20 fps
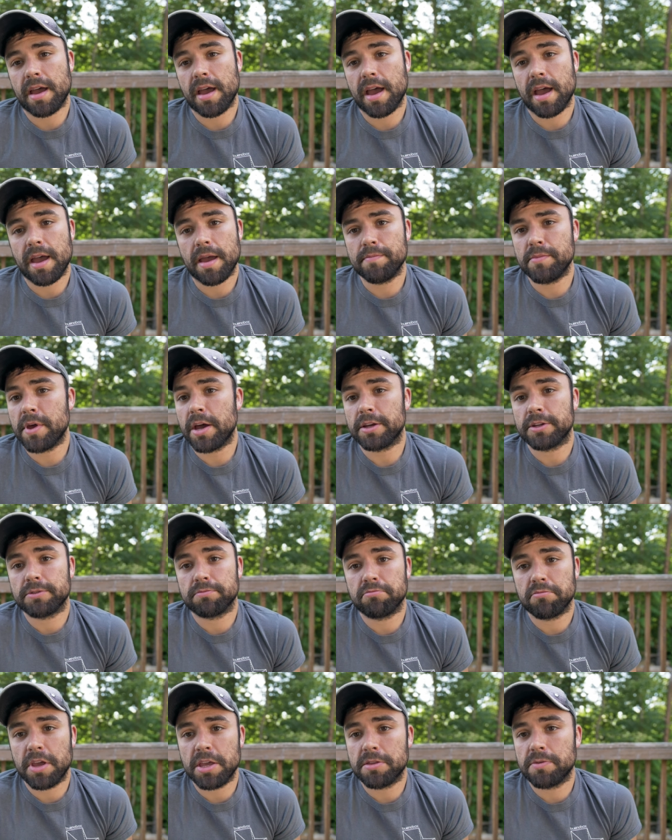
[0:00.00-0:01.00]
I'm not,
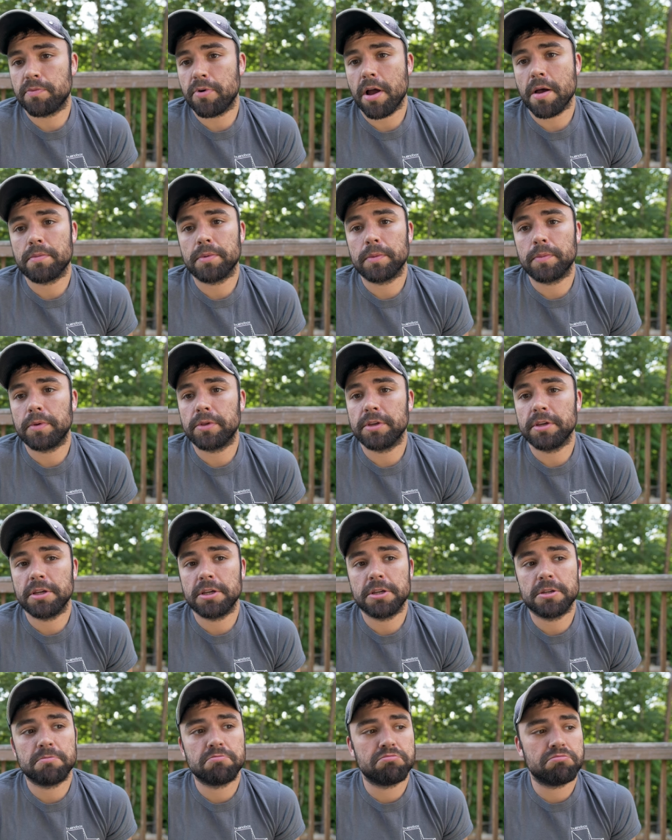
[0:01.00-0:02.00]
it's
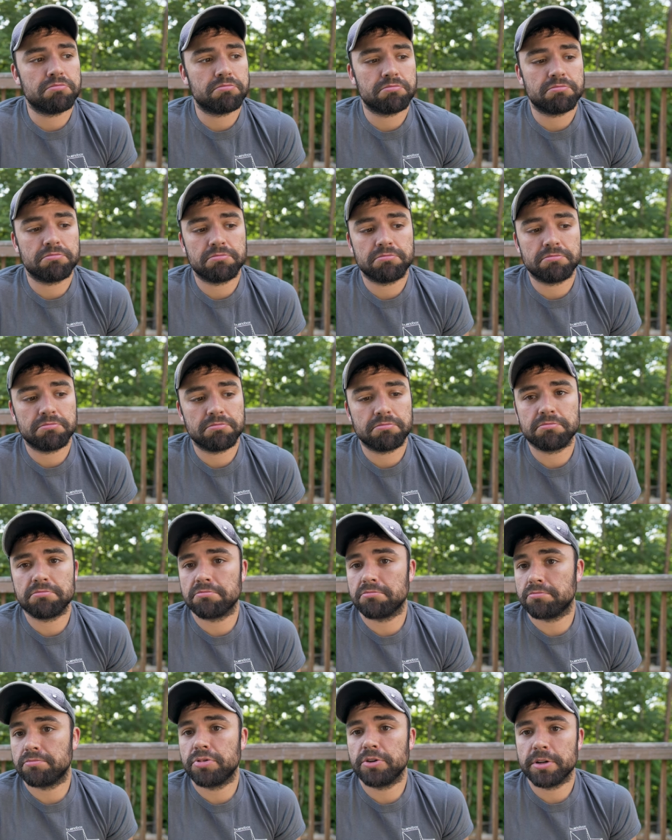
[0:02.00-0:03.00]
probably
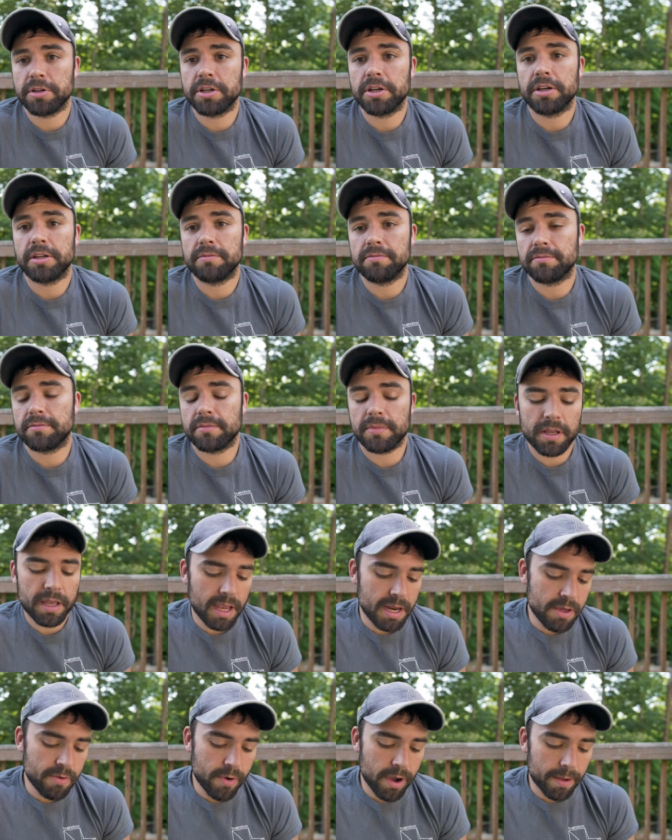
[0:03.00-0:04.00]
pretty good.
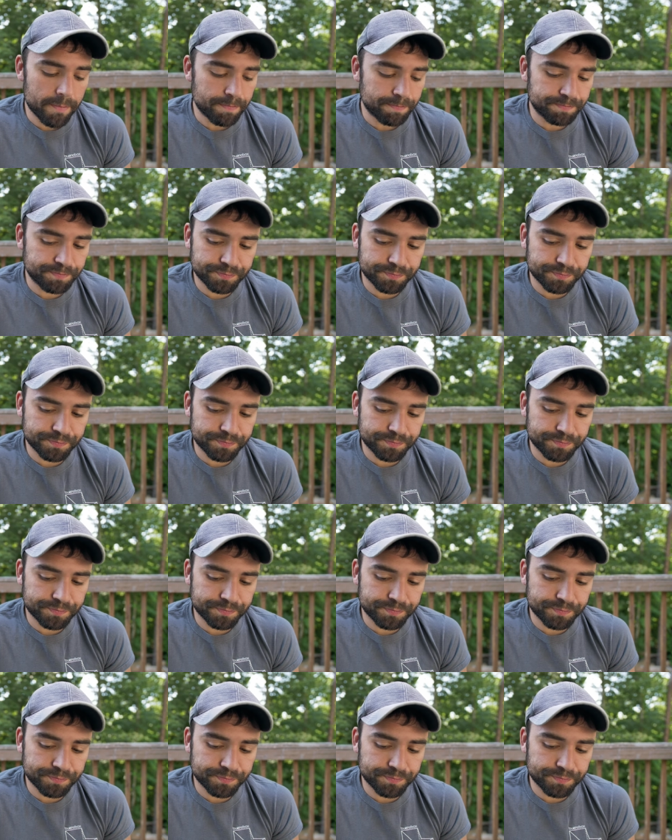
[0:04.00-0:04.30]
Anyway,